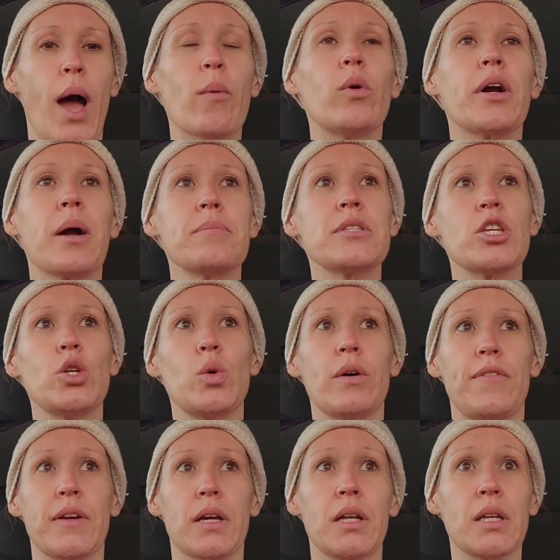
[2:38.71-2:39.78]
I will come see you
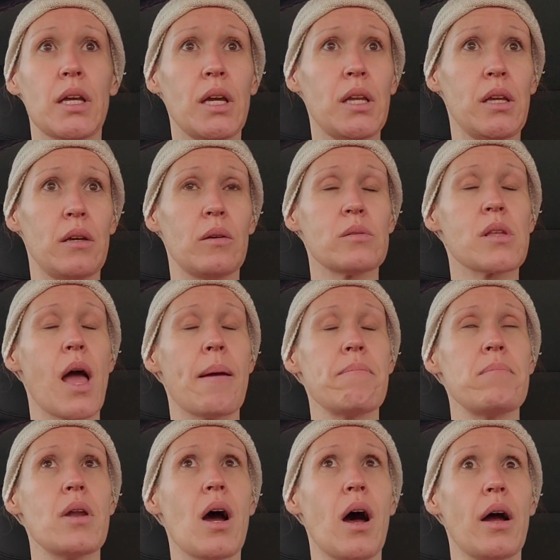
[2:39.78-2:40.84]
if it continues.
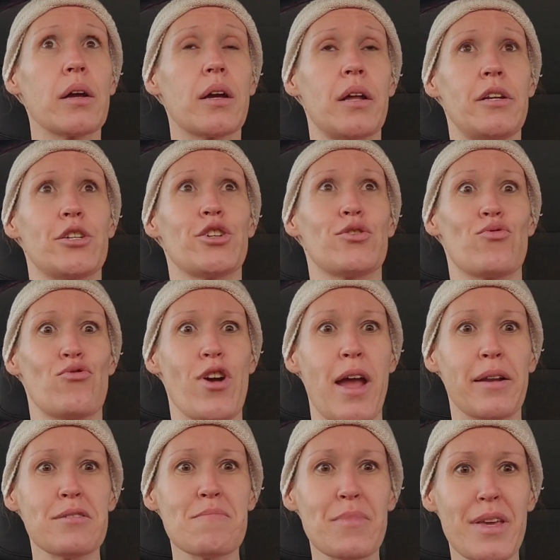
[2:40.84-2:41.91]
I'm not gonna just
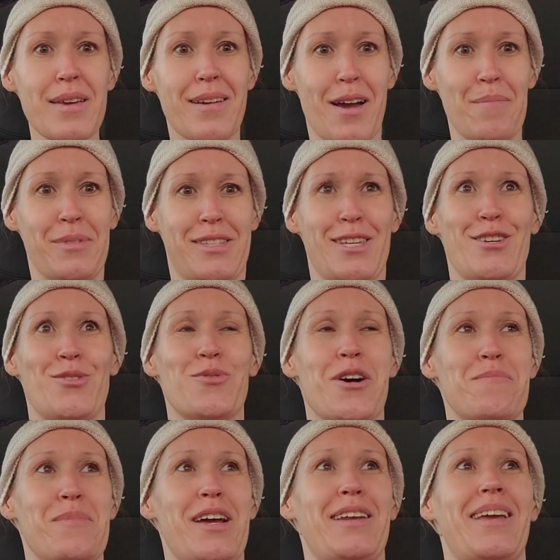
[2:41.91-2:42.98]
randomly come see you
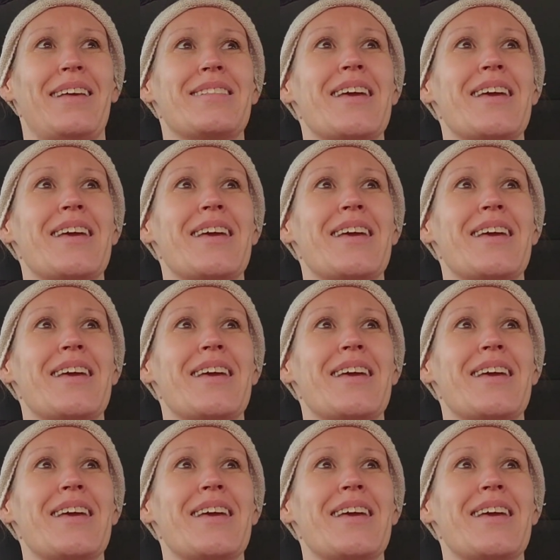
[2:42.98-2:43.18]
on Monday.